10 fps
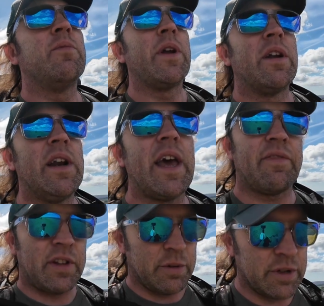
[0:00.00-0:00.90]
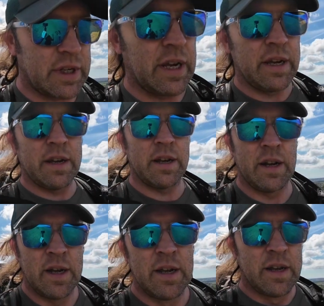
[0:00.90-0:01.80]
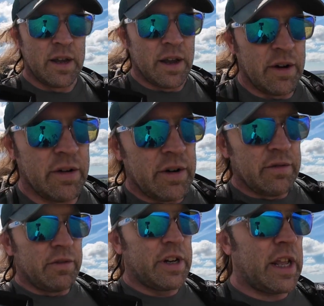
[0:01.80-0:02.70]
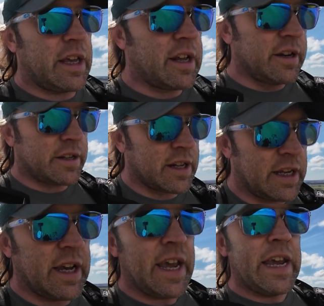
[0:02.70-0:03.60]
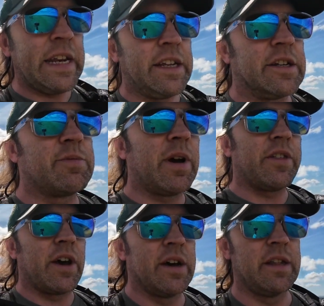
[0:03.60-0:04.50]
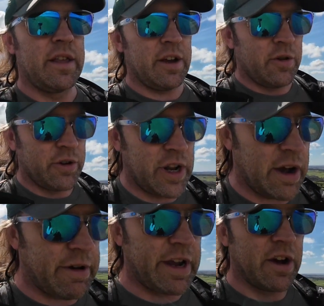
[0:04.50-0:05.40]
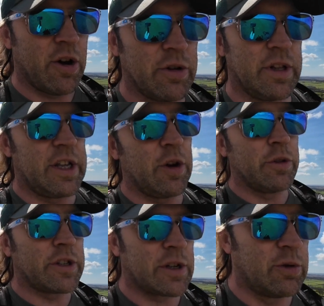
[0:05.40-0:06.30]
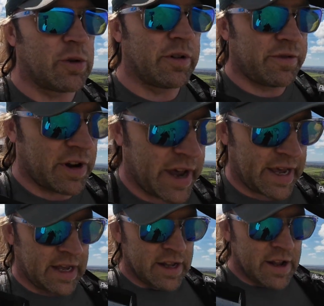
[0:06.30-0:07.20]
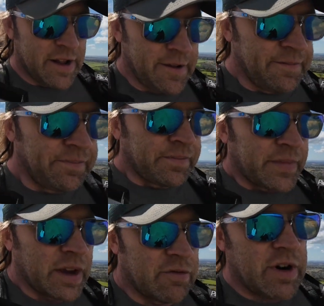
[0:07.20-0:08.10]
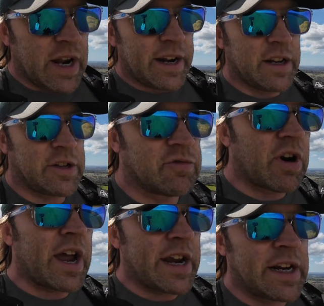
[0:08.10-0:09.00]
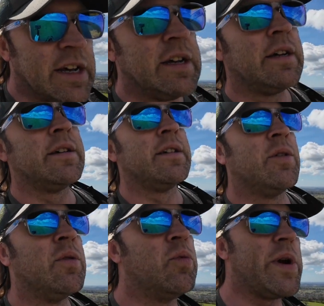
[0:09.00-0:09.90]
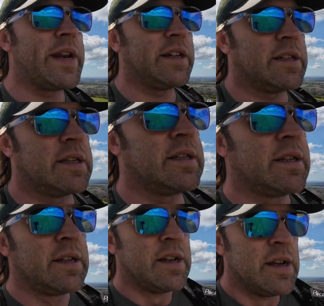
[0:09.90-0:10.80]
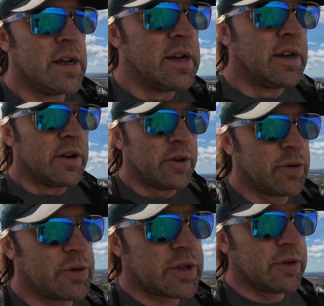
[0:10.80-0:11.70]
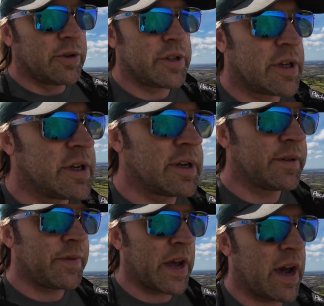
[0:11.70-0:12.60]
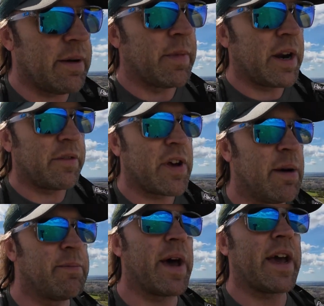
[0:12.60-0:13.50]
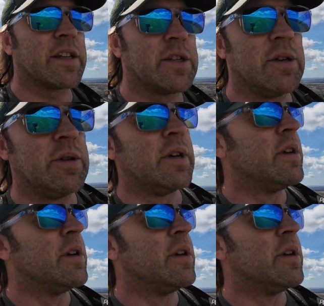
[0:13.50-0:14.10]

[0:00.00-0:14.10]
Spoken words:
when I left it was ridiculously hideous weather. The onslaught of like relentless rain, winds, all sorts. And I've come back to